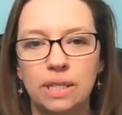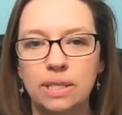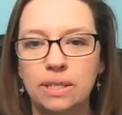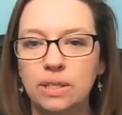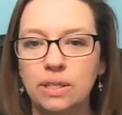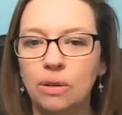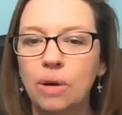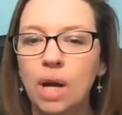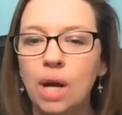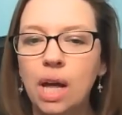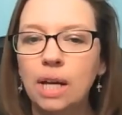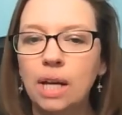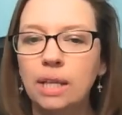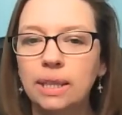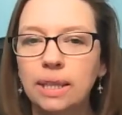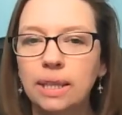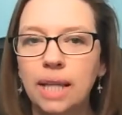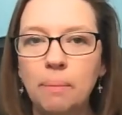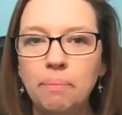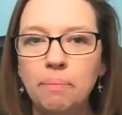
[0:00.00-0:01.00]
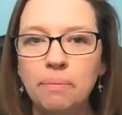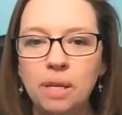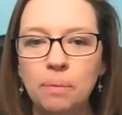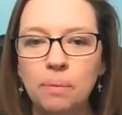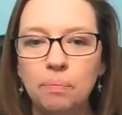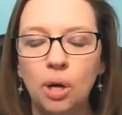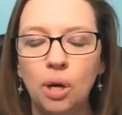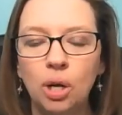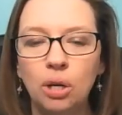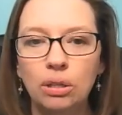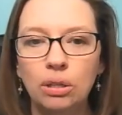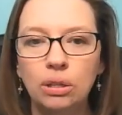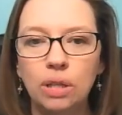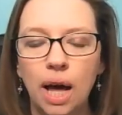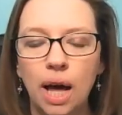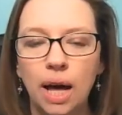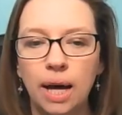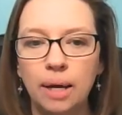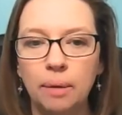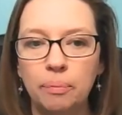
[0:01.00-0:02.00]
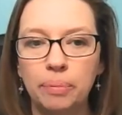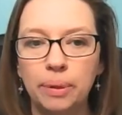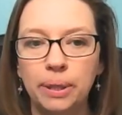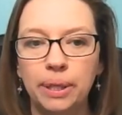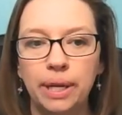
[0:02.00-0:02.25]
So let me pull up